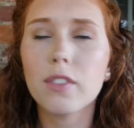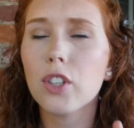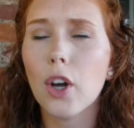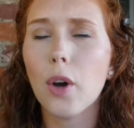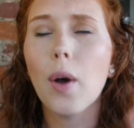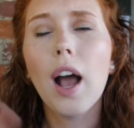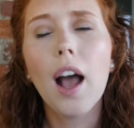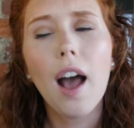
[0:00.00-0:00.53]

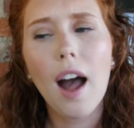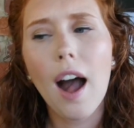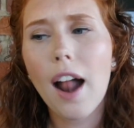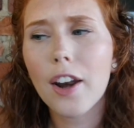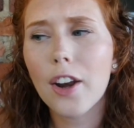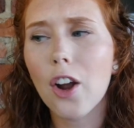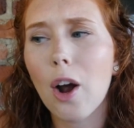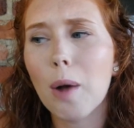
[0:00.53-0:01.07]
So
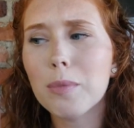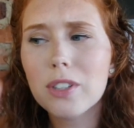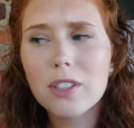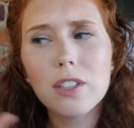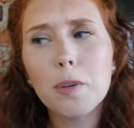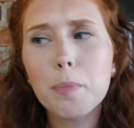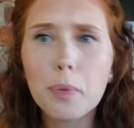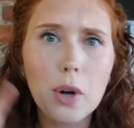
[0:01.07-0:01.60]
I don't know. I'm
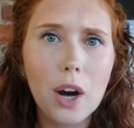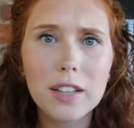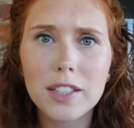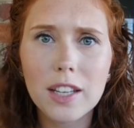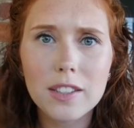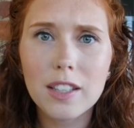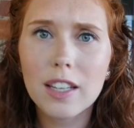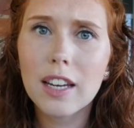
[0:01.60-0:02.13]
still
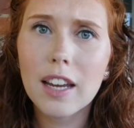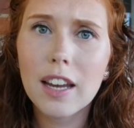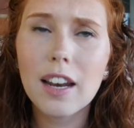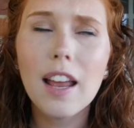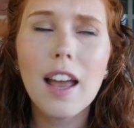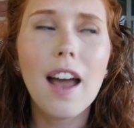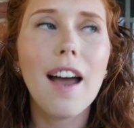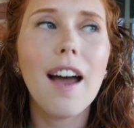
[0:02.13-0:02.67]
processing
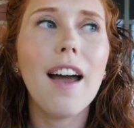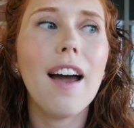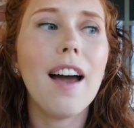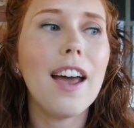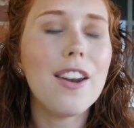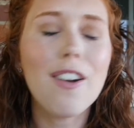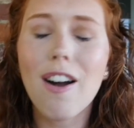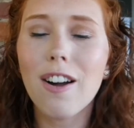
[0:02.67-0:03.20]
it
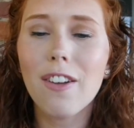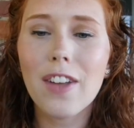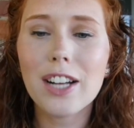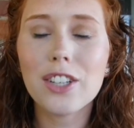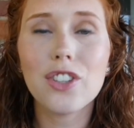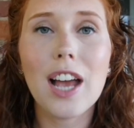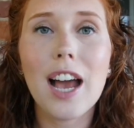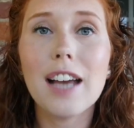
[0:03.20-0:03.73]
and all
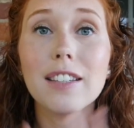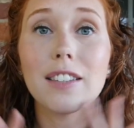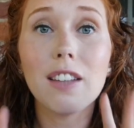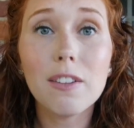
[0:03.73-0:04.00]
that jazz.